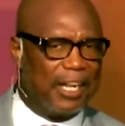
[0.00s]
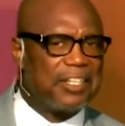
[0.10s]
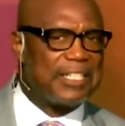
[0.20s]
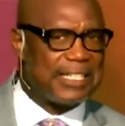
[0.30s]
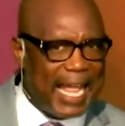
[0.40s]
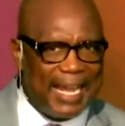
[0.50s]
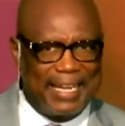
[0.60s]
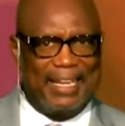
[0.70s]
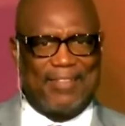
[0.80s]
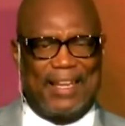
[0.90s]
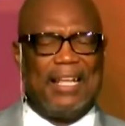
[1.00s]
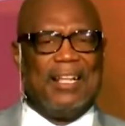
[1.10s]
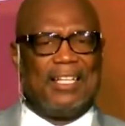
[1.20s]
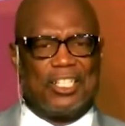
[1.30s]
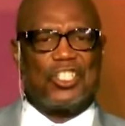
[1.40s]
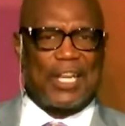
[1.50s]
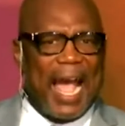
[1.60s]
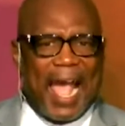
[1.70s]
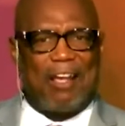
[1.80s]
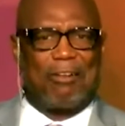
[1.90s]
understanding that a
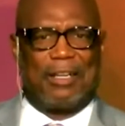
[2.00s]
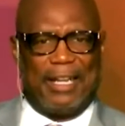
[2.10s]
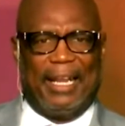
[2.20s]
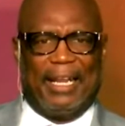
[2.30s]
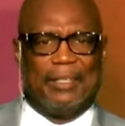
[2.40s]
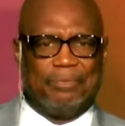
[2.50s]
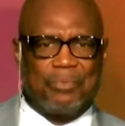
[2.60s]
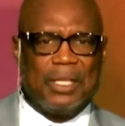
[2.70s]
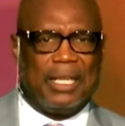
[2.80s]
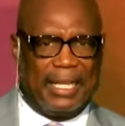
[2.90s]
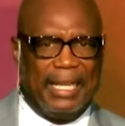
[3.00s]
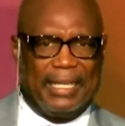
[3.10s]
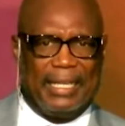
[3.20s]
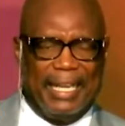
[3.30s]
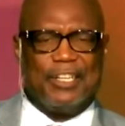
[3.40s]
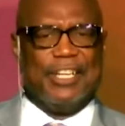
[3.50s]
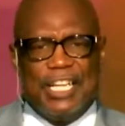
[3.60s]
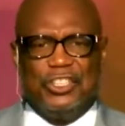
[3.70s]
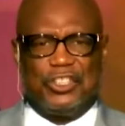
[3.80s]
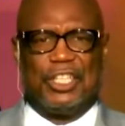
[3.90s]
child in, in
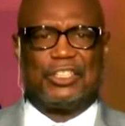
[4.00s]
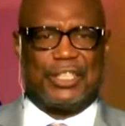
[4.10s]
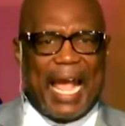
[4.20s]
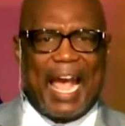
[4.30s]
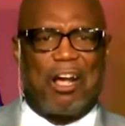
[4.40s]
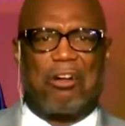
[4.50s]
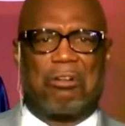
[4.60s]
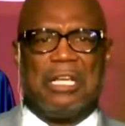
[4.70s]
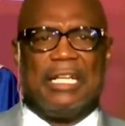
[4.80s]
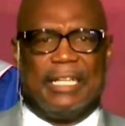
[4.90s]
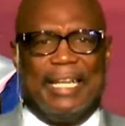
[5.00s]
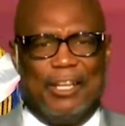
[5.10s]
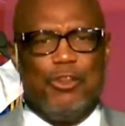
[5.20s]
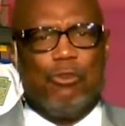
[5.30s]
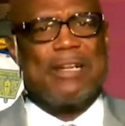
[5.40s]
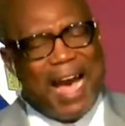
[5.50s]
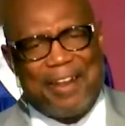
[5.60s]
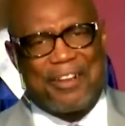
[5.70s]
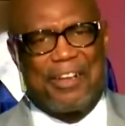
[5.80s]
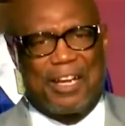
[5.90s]
Indonesia, a child in
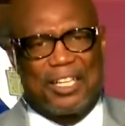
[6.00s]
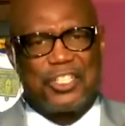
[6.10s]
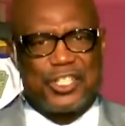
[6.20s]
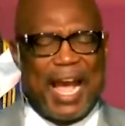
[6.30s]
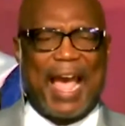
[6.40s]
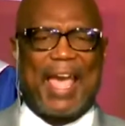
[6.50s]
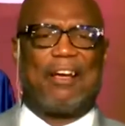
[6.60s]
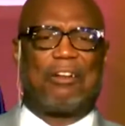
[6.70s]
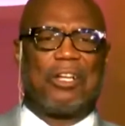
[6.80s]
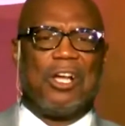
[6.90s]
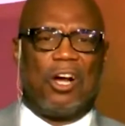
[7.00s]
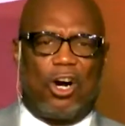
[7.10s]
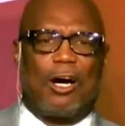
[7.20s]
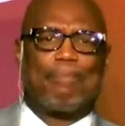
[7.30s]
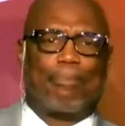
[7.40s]
Uganda, a child or a